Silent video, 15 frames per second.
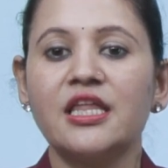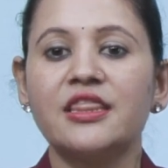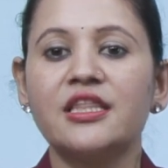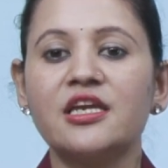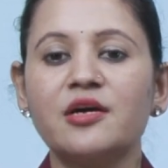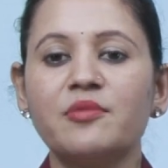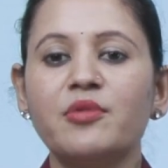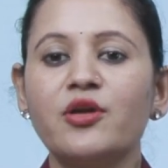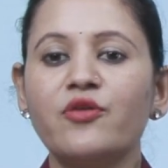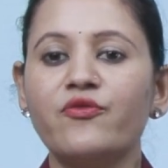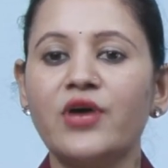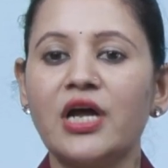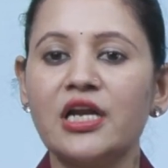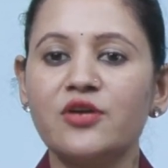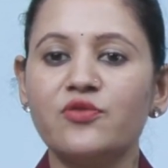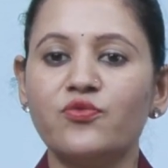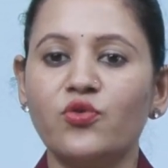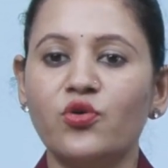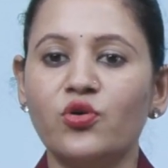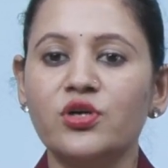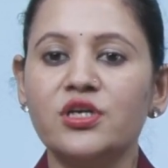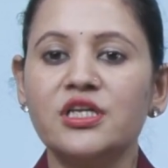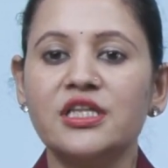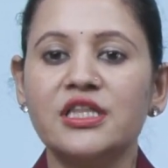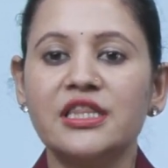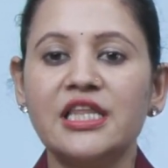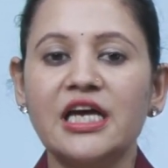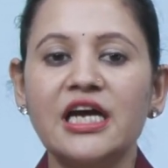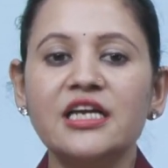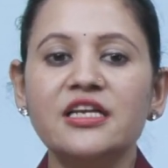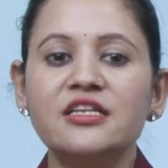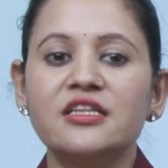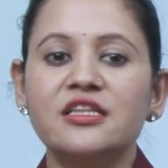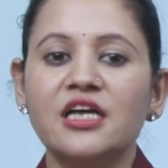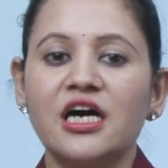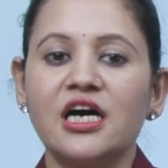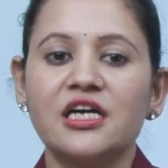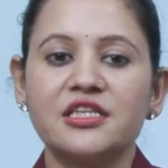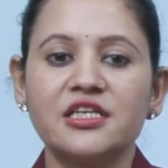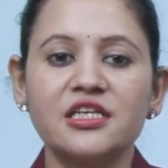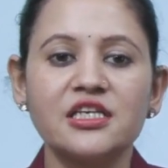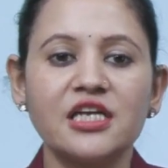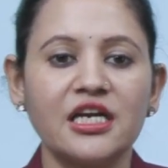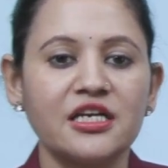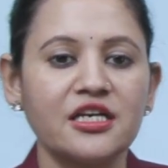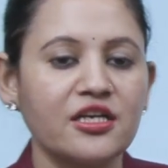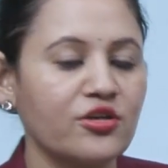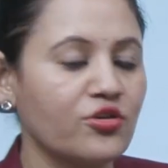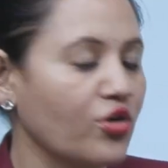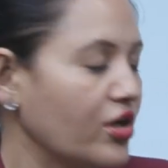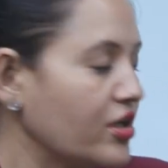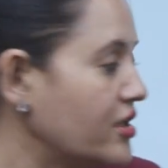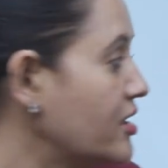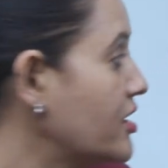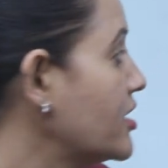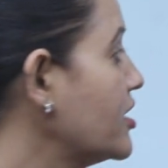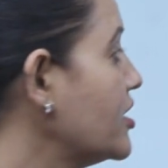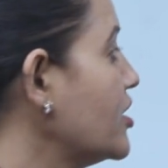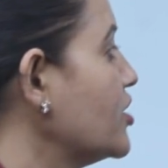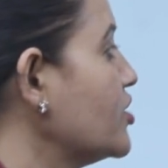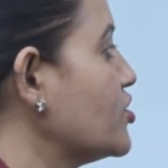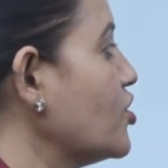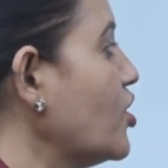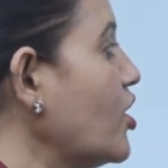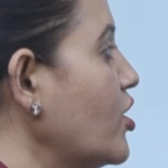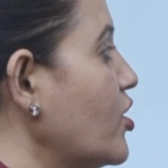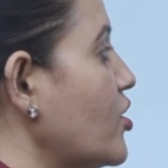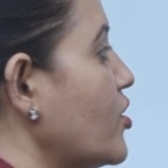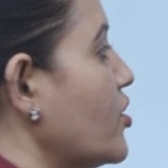the number of valid vote that the other candidate got. So